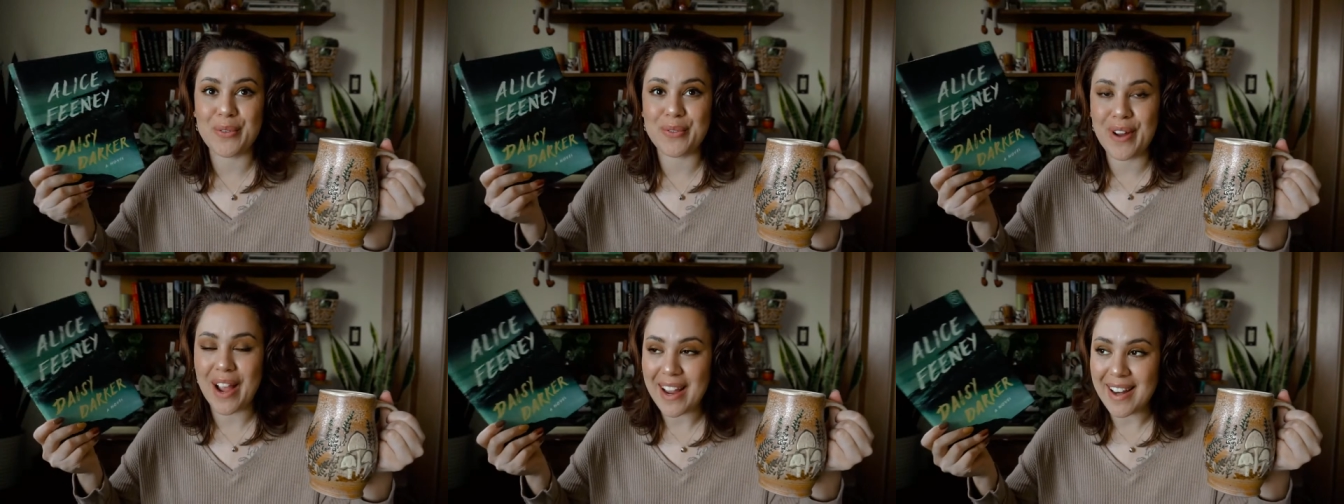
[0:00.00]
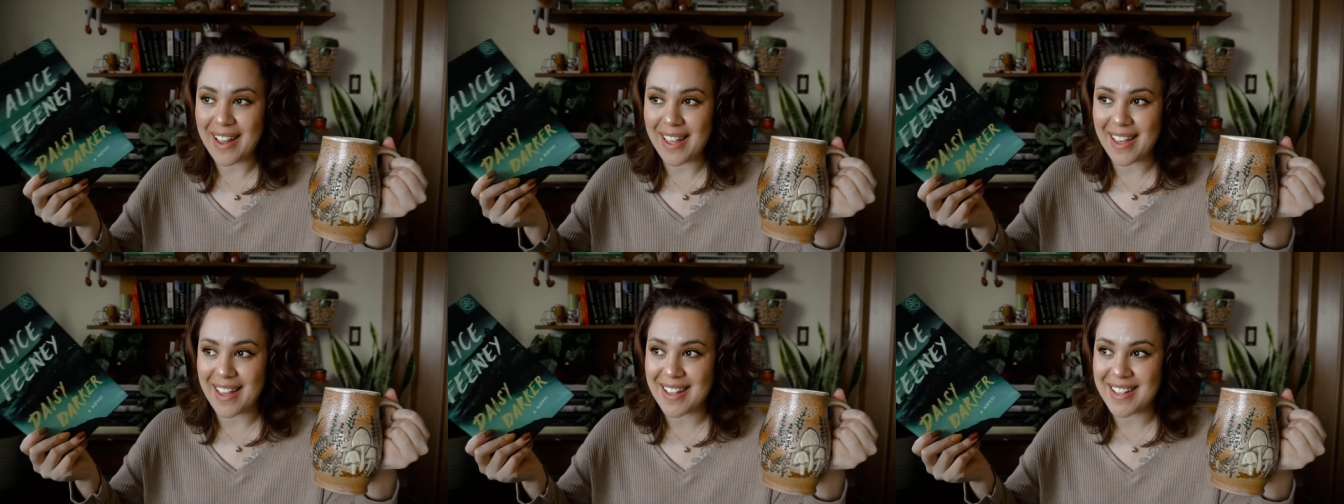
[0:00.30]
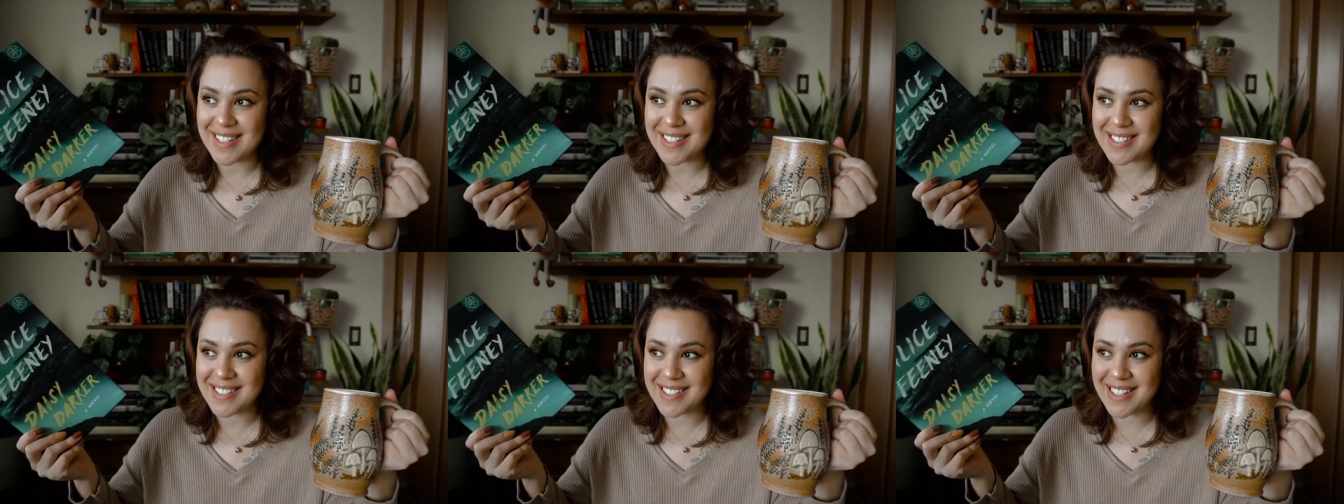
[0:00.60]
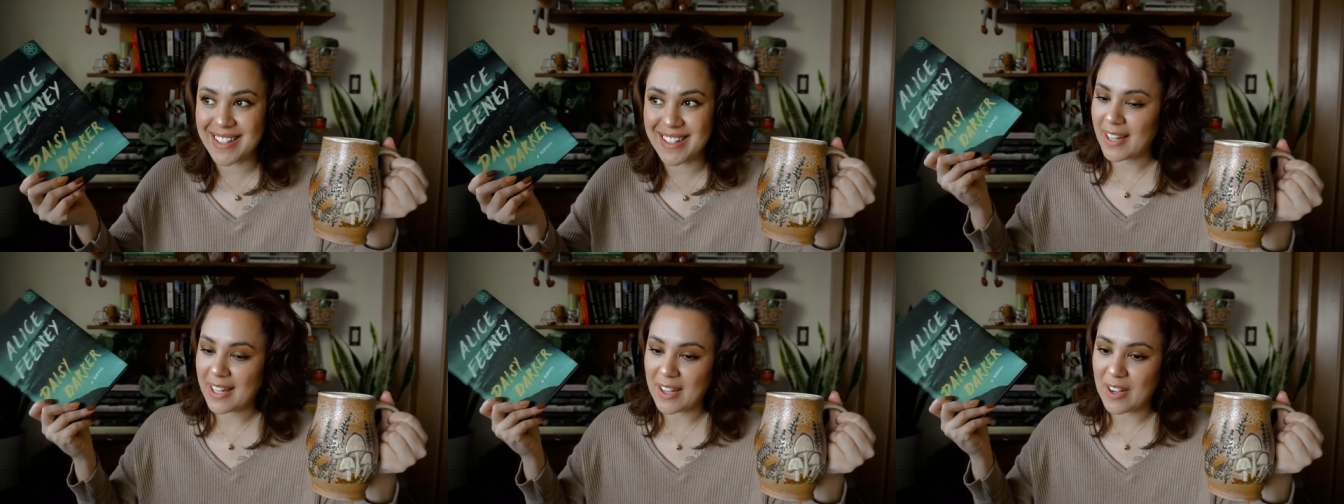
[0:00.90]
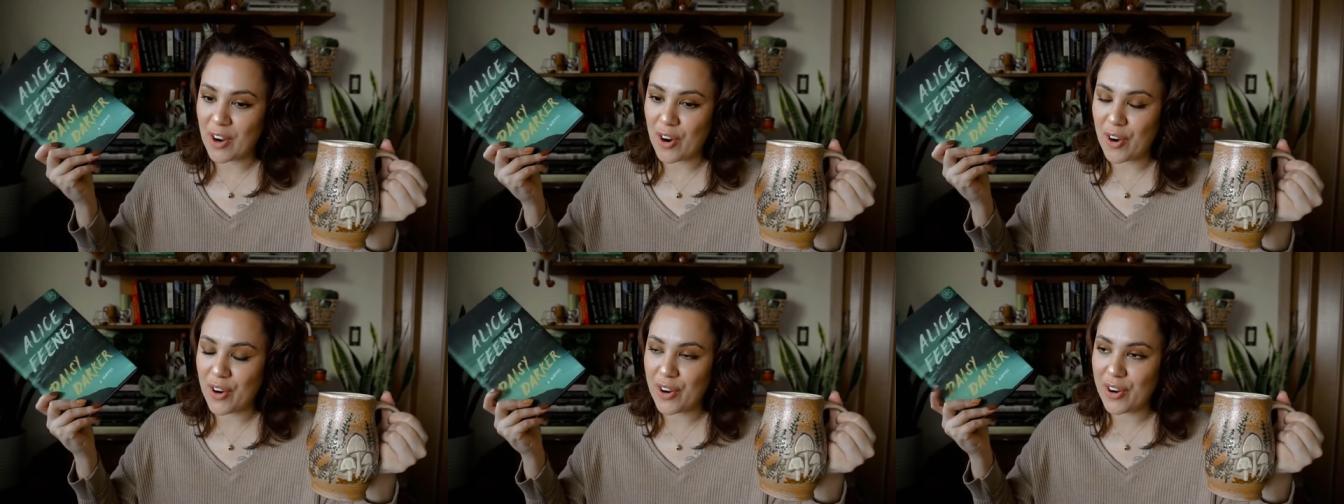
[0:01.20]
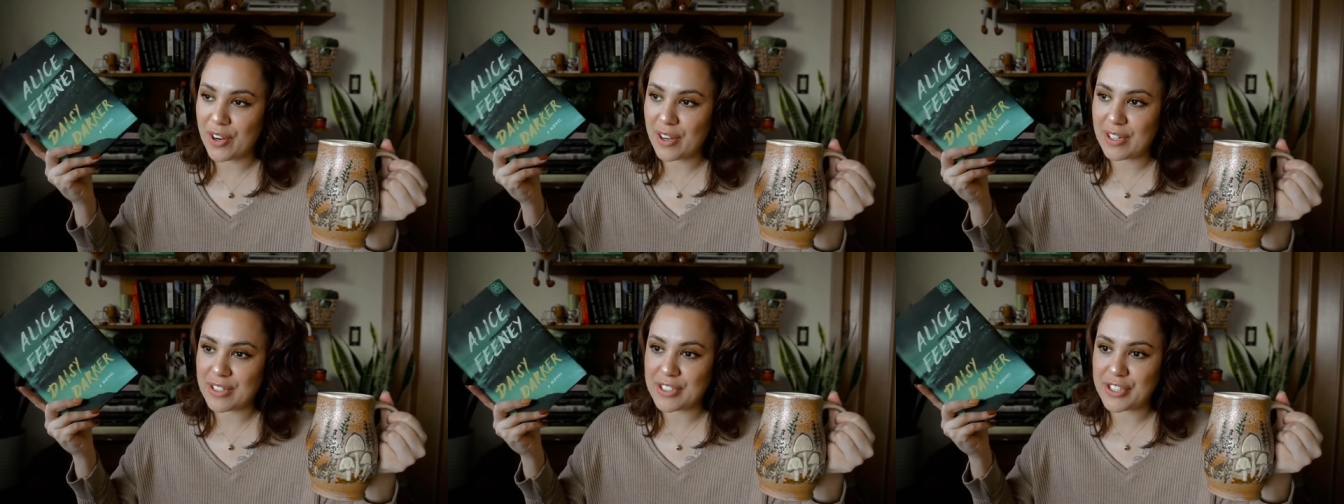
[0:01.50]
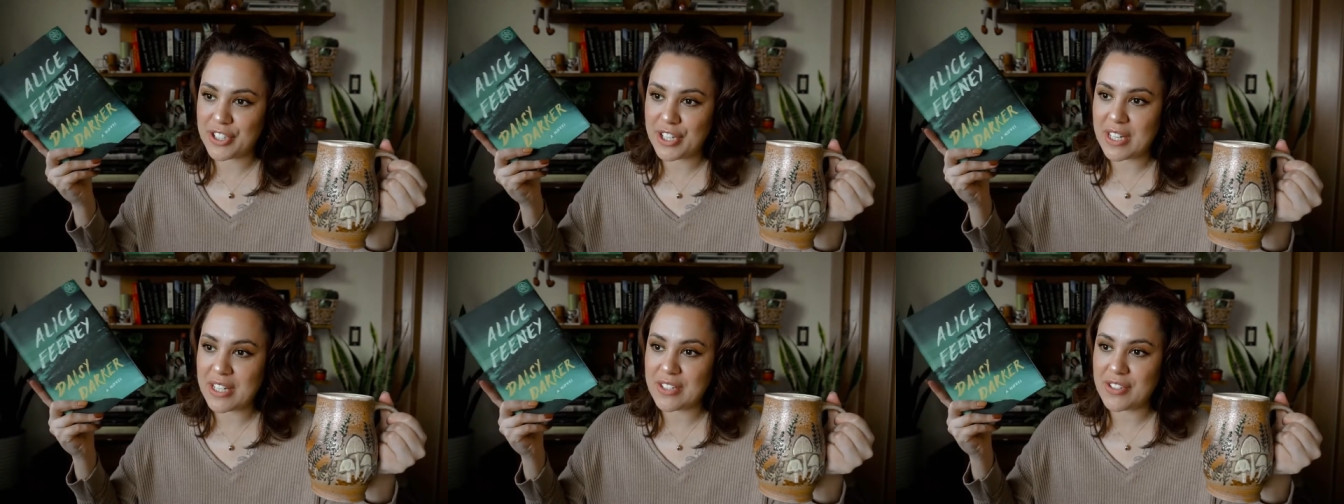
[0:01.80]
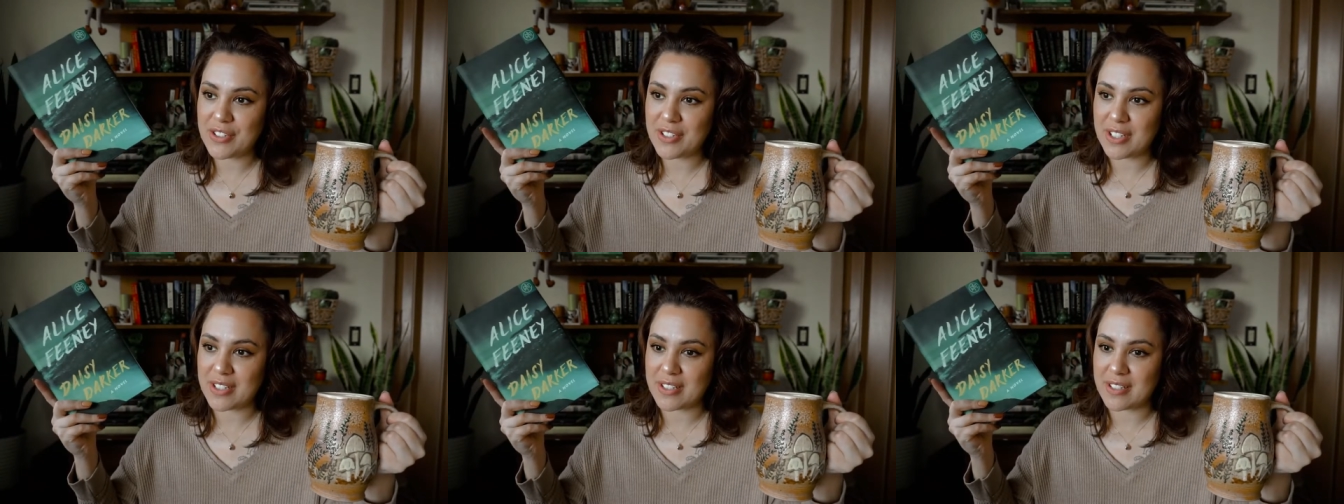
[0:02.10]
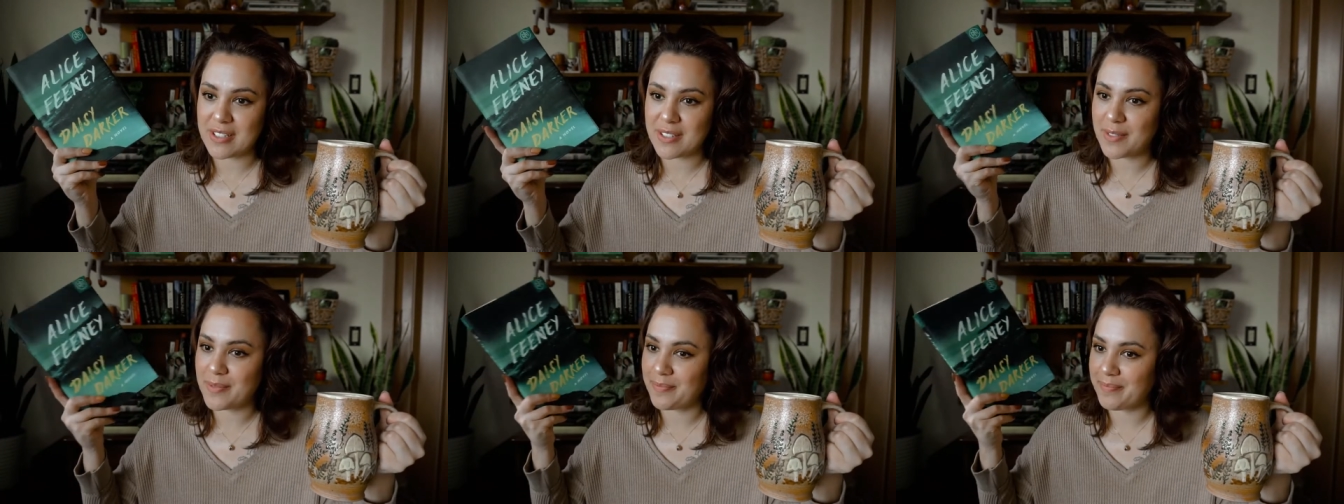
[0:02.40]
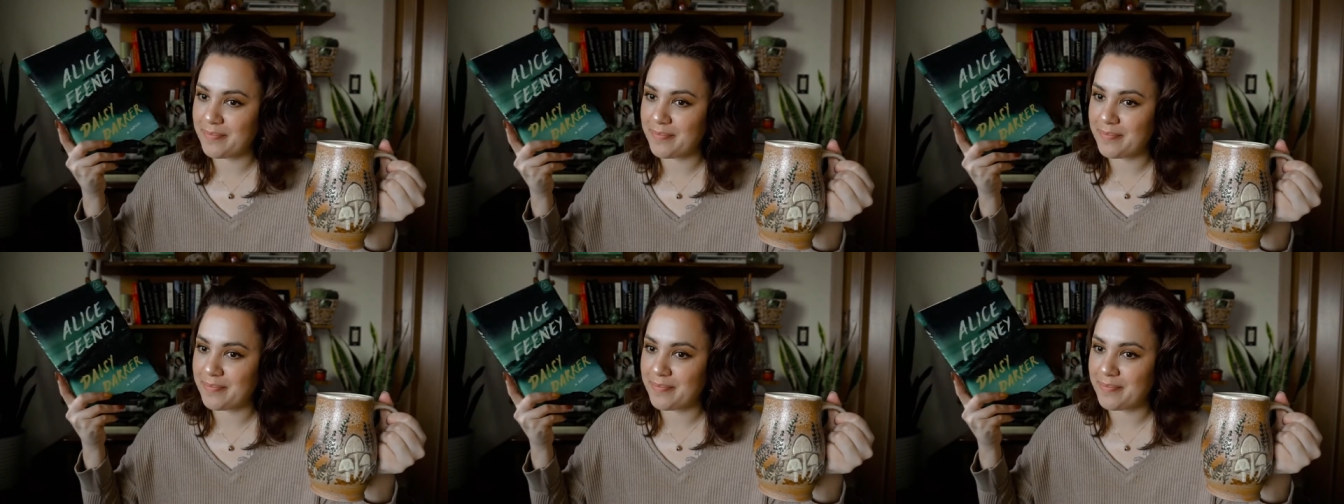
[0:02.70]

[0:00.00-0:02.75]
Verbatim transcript: writing is. Like her, she's just,